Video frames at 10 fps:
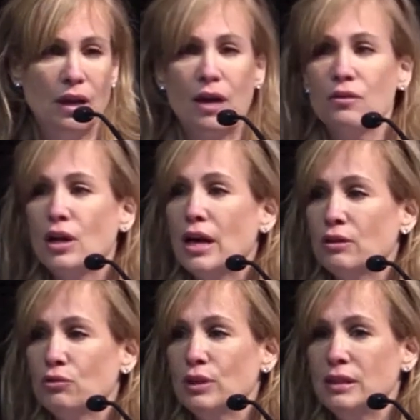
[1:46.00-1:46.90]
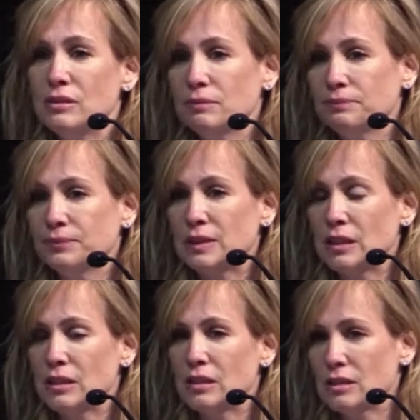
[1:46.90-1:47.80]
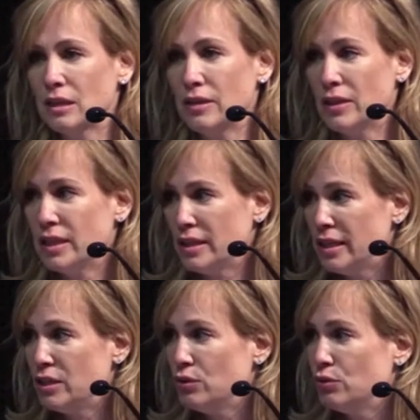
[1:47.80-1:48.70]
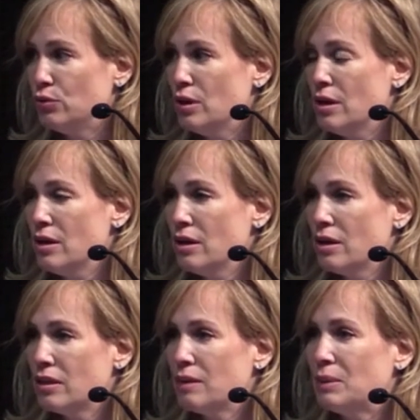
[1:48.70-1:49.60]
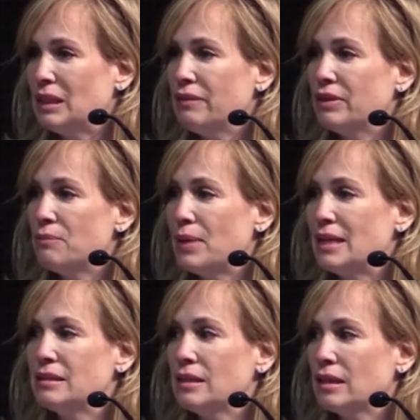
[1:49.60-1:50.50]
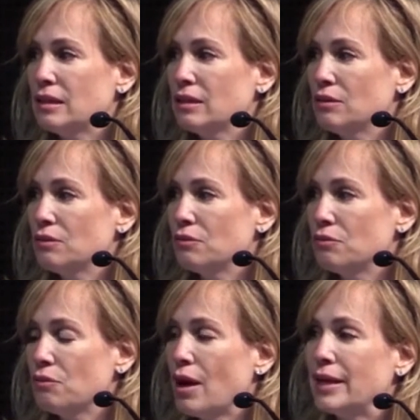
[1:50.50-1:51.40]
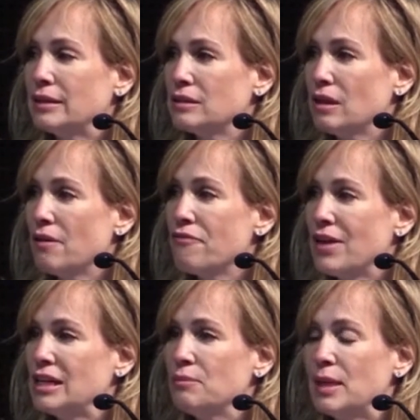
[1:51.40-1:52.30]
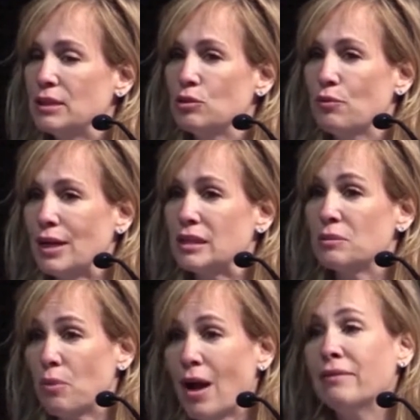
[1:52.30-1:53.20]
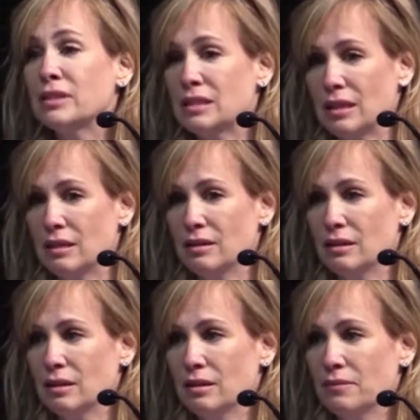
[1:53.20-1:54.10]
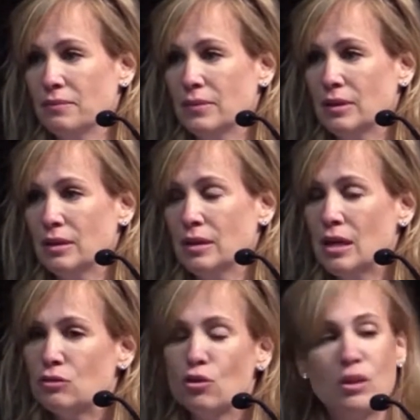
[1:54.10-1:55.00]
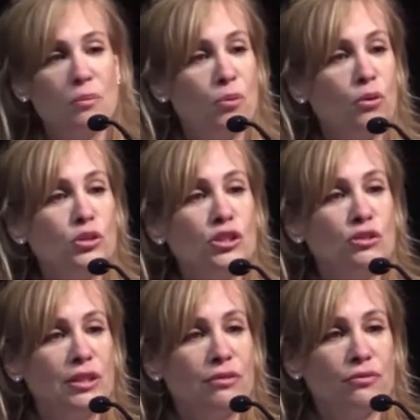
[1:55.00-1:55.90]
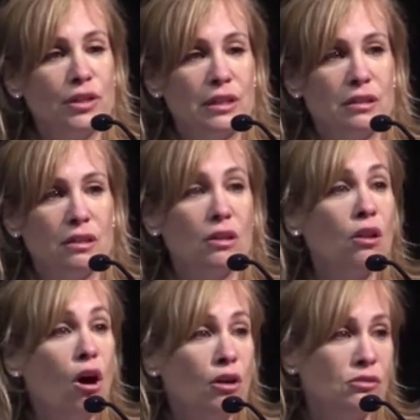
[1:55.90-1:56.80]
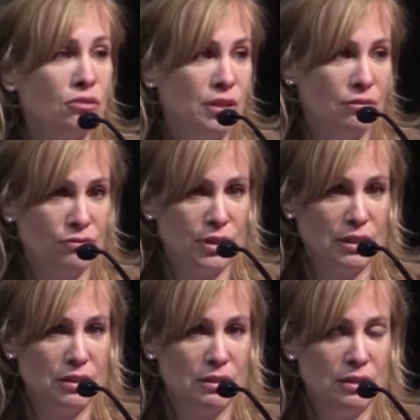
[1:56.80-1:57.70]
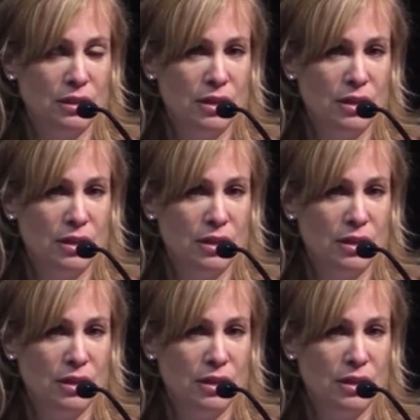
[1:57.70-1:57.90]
Other countries, such as in the EU, they believe in a basic right, a fundamental right to privacy. So the approaches are different, the laws are different,